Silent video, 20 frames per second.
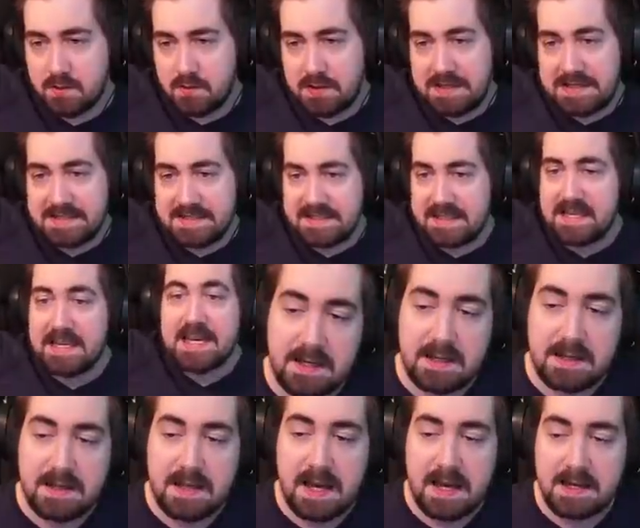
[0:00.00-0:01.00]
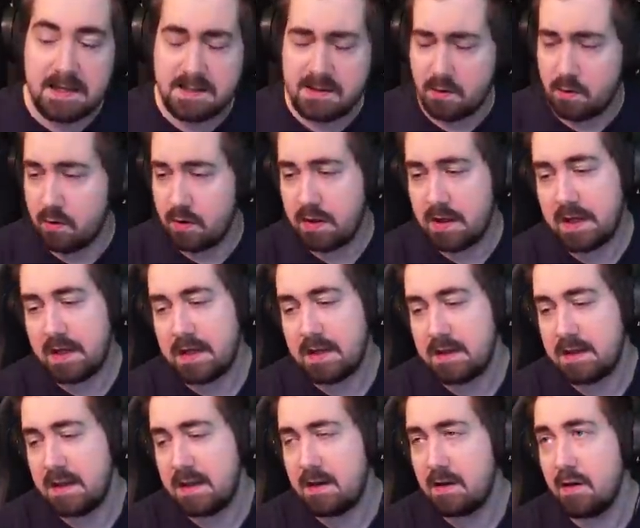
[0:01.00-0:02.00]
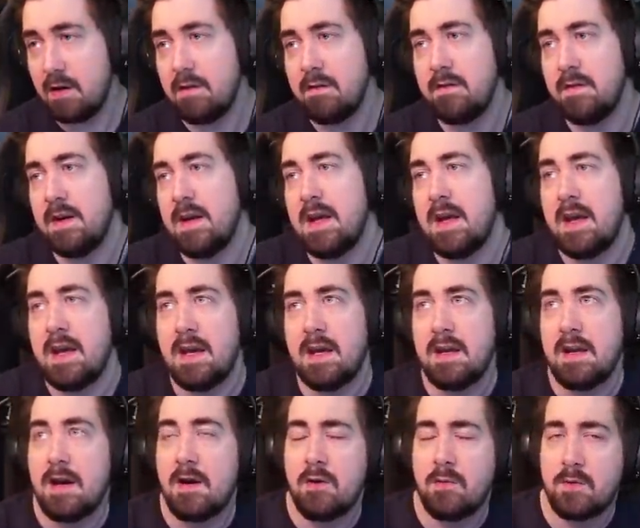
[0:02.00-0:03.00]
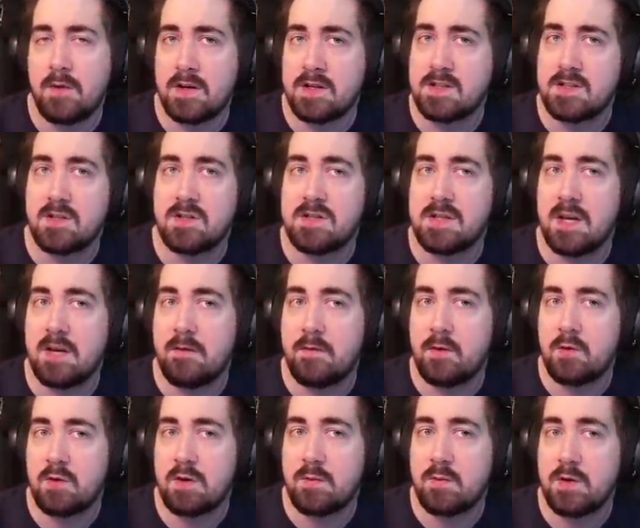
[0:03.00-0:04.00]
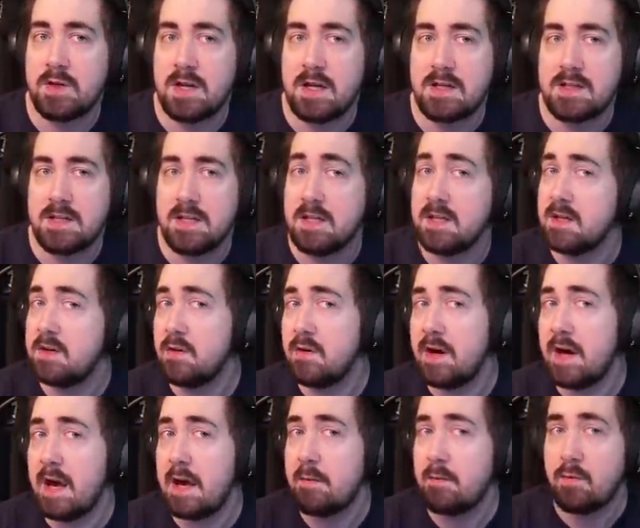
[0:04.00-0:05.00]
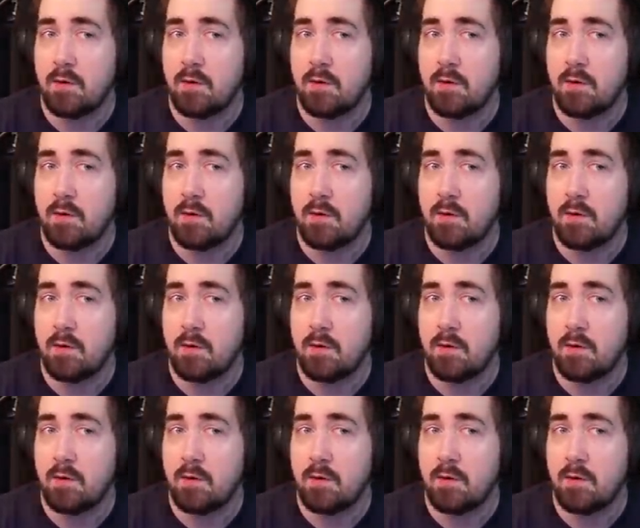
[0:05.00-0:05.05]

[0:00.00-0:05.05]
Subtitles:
easy. That is all I can think of, and I hope you guys are excited for 3.18. I know I am.